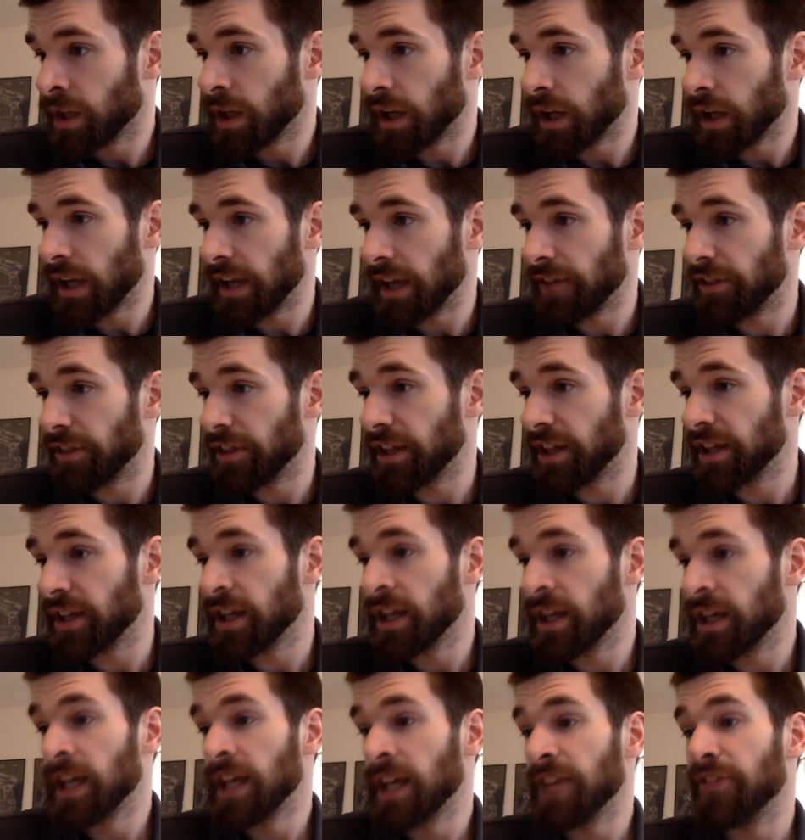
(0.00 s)
And
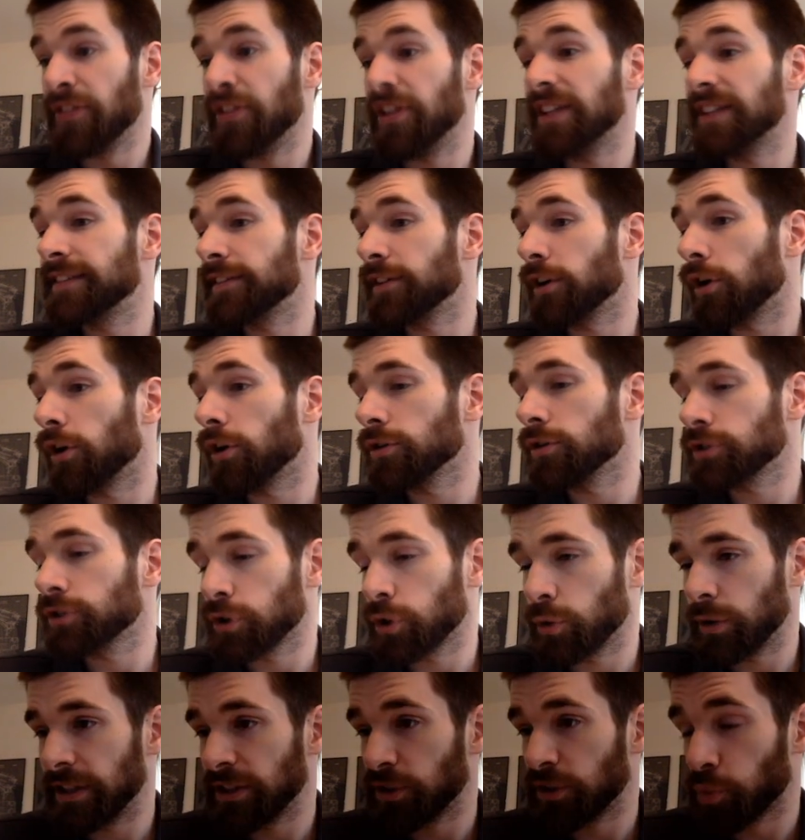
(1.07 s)
then this
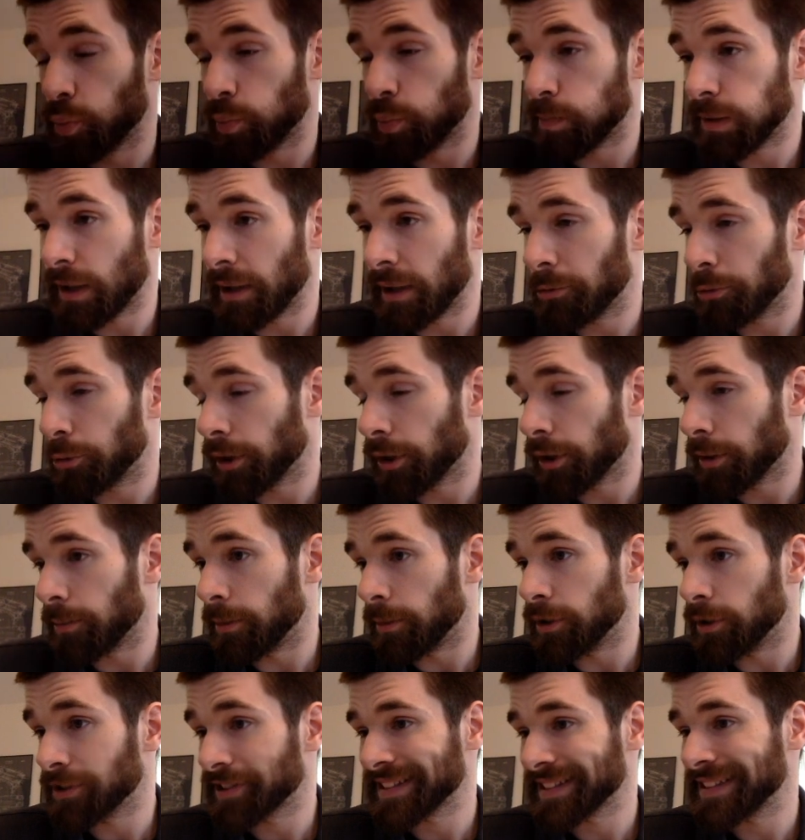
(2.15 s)
also is probably one of the
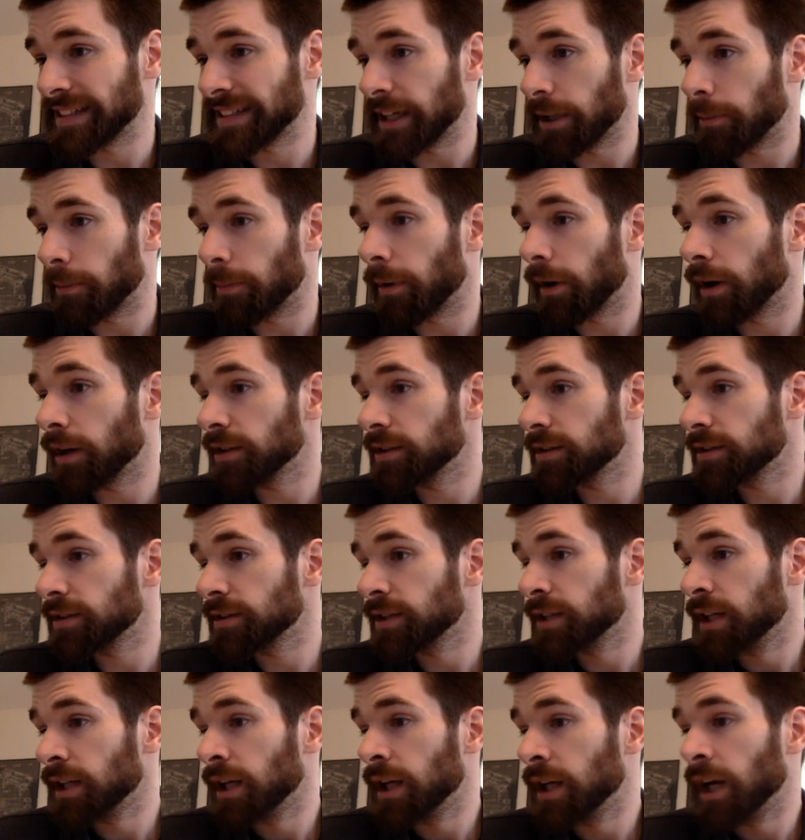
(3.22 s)
most exciting parts.
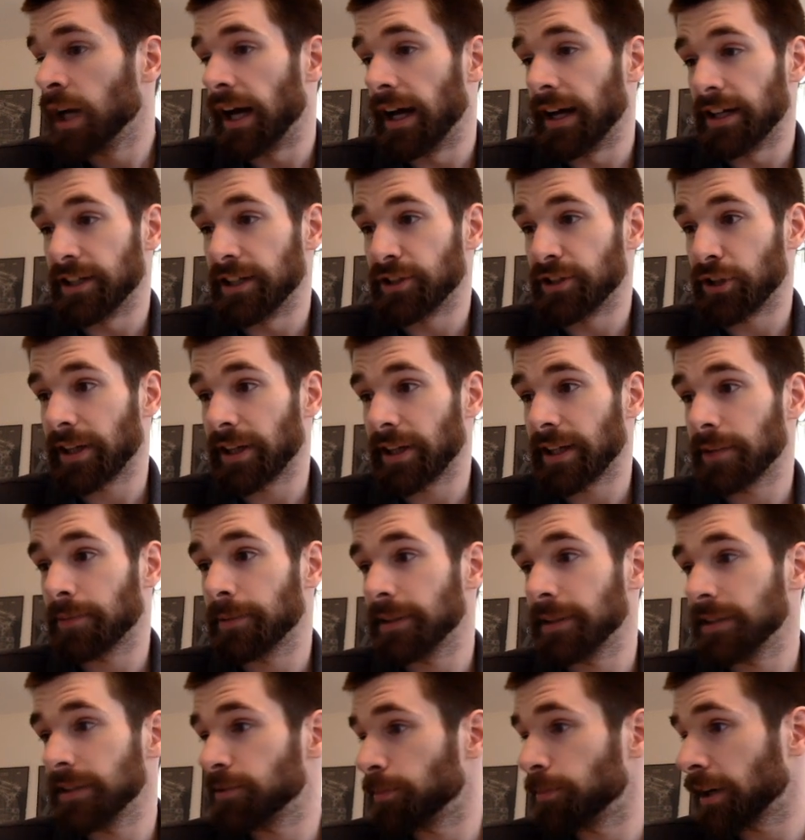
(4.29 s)
Turing
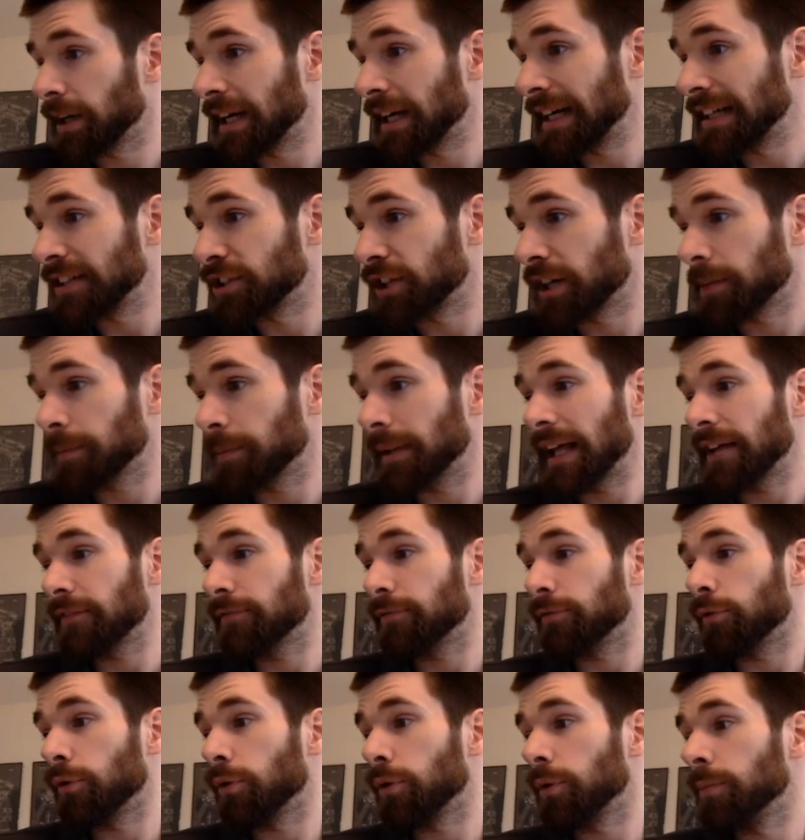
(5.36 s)
Complete Smart Contract
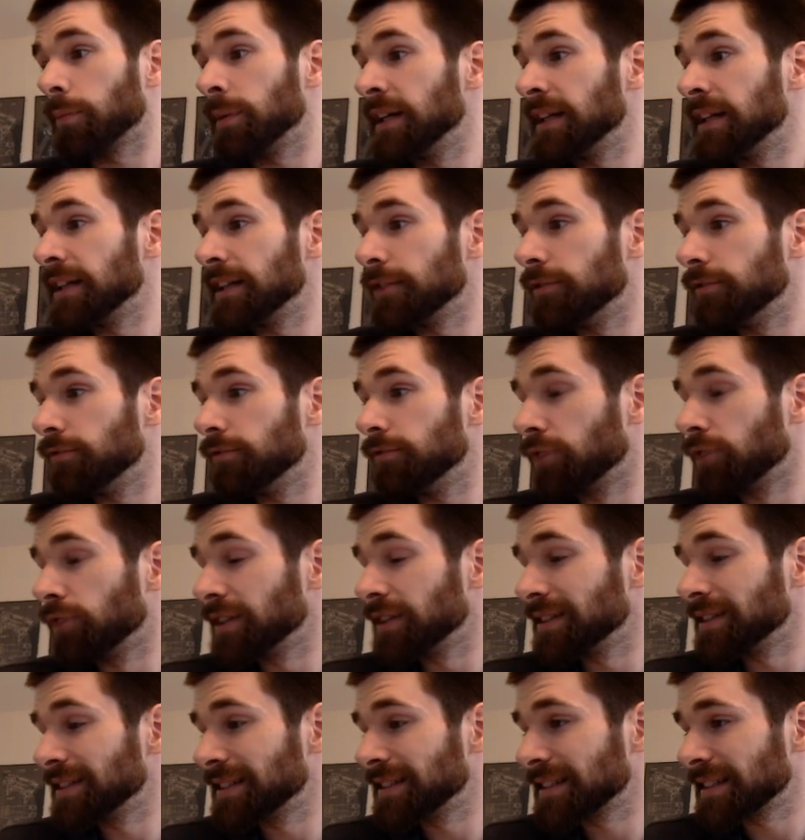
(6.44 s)
Platform that
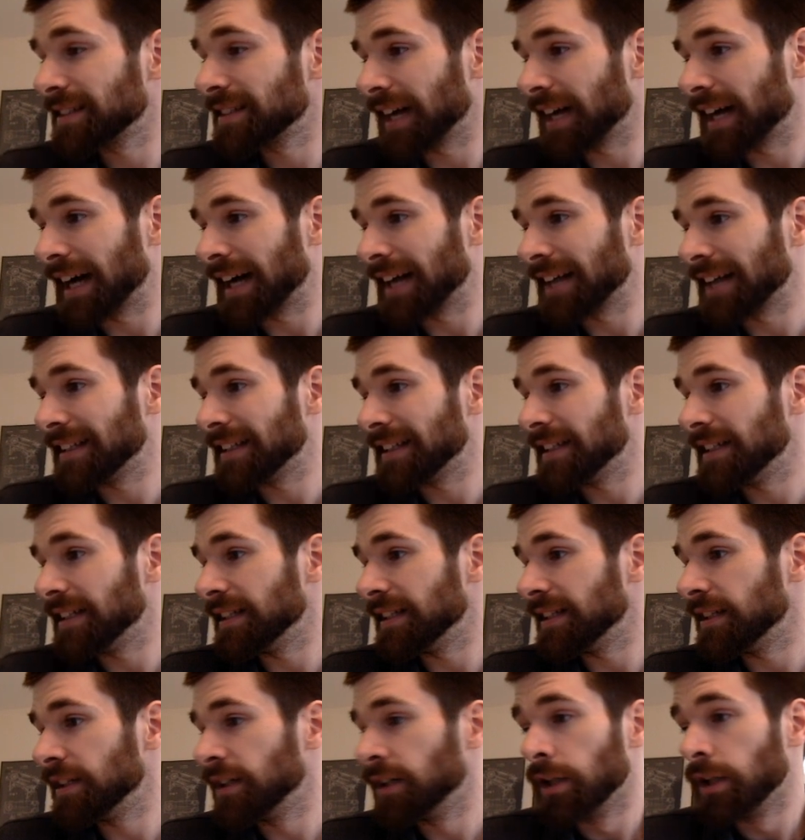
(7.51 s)
runs on
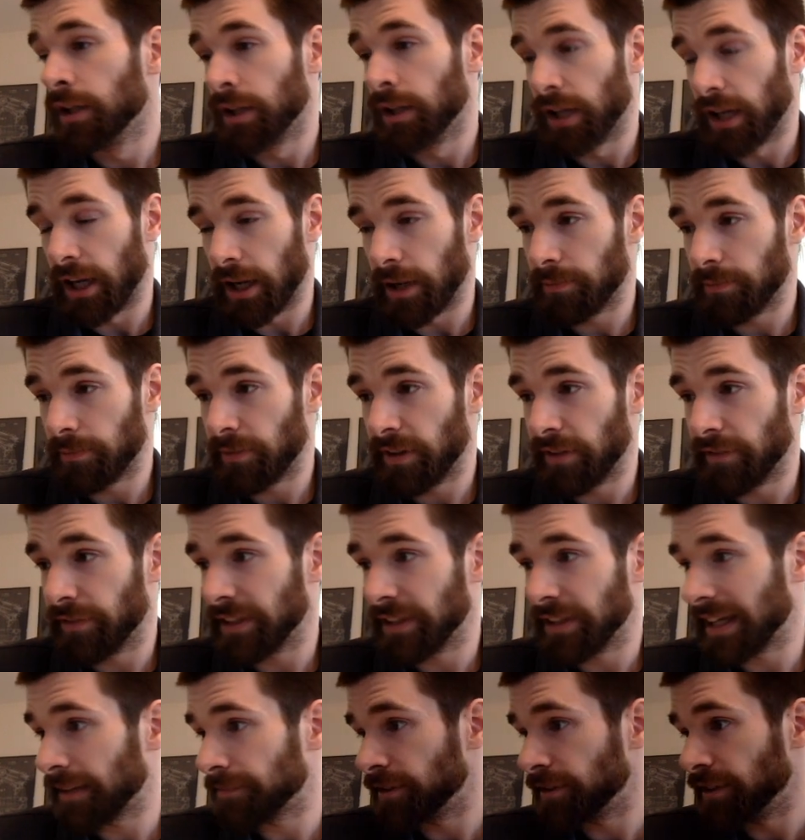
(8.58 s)
they've
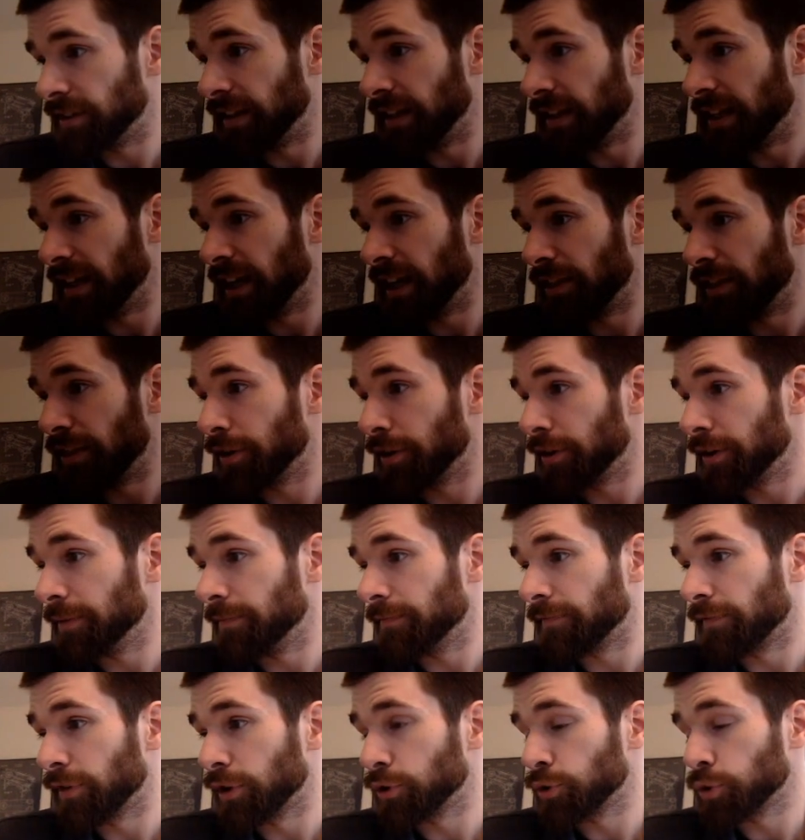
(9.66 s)
adopted the
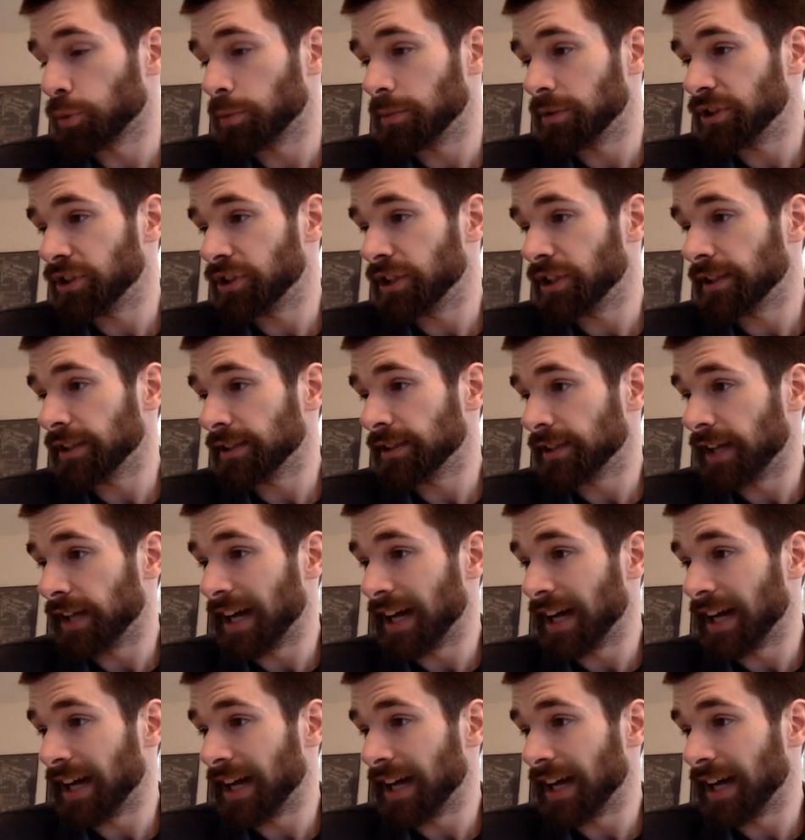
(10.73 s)
Ethereum virtual machine.